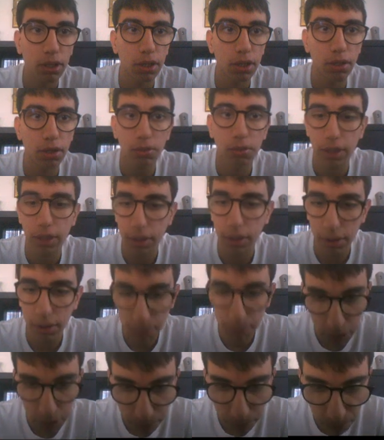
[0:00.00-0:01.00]
Oh wait, let
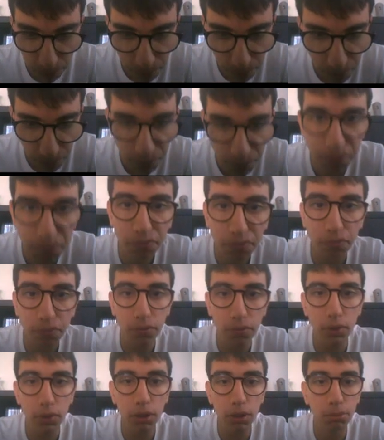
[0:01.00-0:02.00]
me
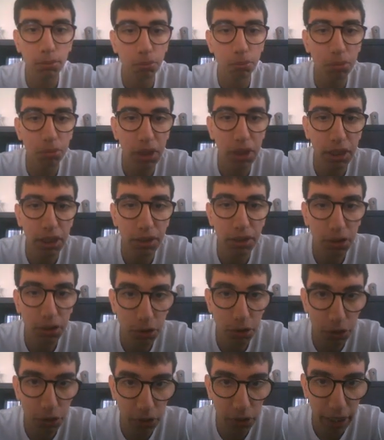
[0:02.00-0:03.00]
put in so
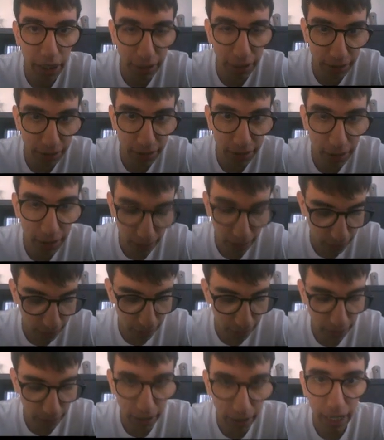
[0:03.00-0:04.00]
you guys
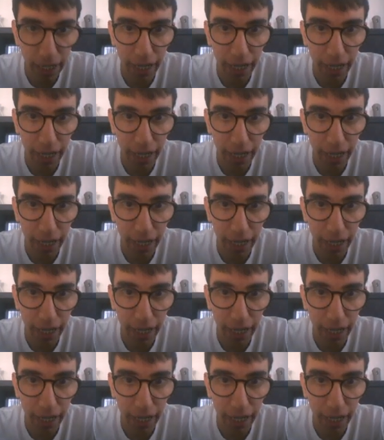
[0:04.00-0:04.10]
can